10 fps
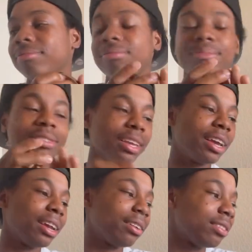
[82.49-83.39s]
I'm
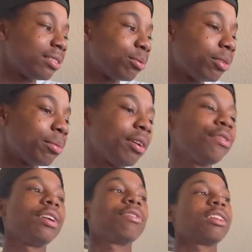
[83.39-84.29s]
sad. It's one of my
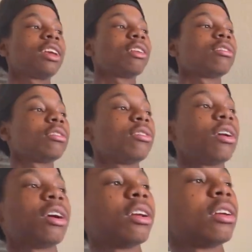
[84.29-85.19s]
favorite candles. Too.
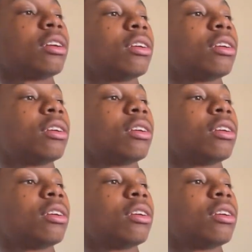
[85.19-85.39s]
I gotta